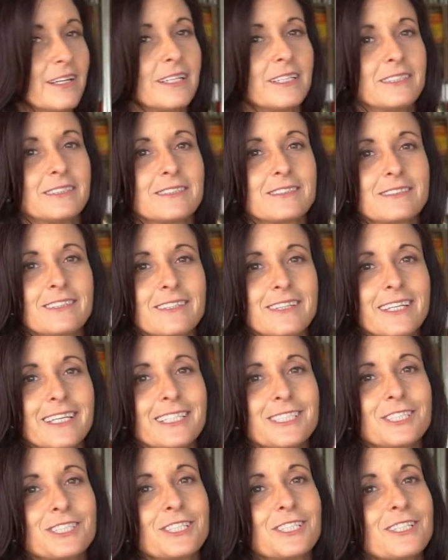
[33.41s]

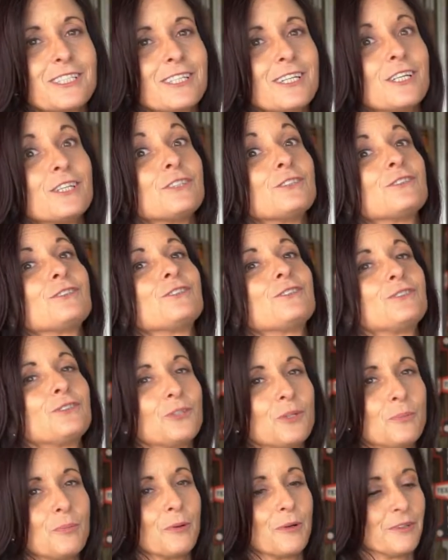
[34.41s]
Installation,
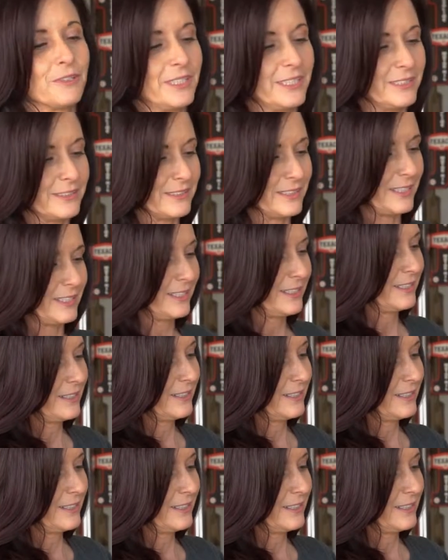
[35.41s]
super easy.